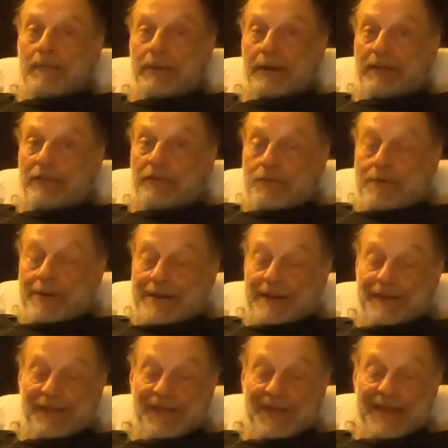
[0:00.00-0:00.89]
But
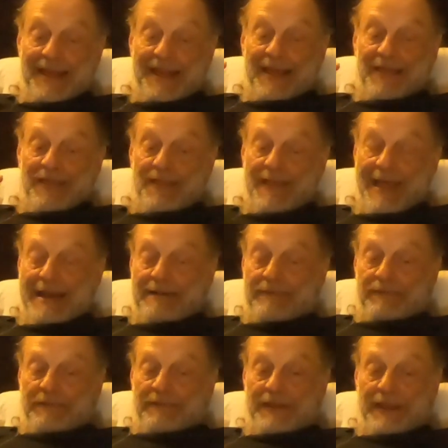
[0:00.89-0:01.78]
otherwise,
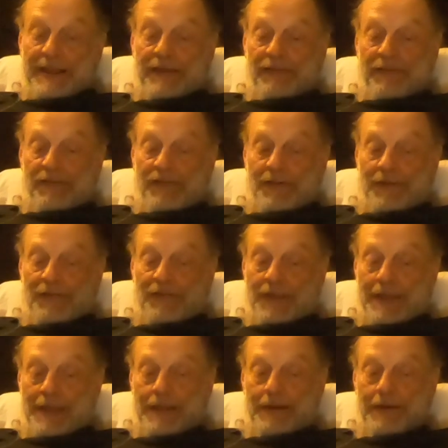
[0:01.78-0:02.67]
that was days
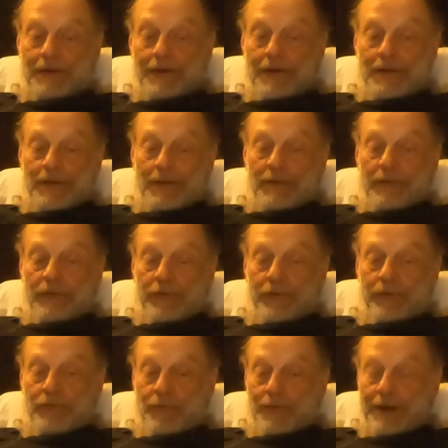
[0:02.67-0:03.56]
16
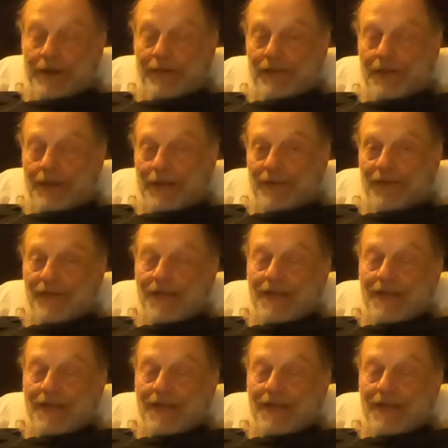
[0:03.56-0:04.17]
through 26.